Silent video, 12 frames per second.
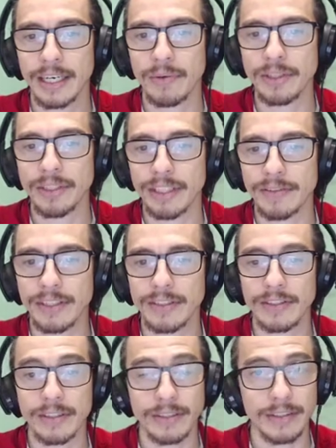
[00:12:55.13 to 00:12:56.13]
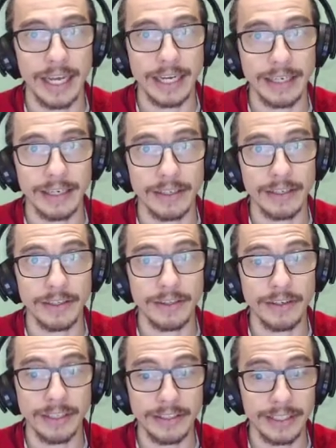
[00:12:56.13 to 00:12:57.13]
which gives us that
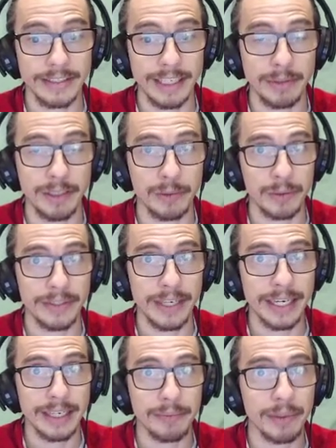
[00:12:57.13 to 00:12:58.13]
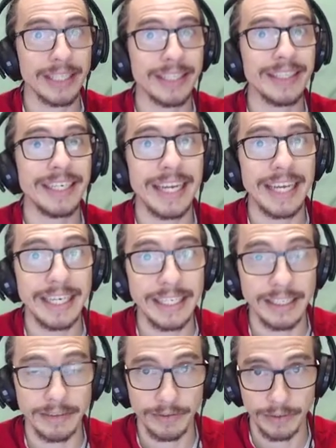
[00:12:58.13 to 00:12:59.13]
36 centimeters per second, but in the
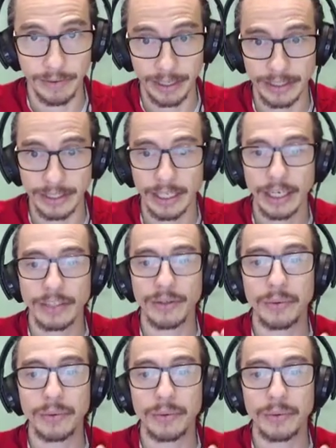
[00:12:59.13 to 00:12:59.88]
negative direction. So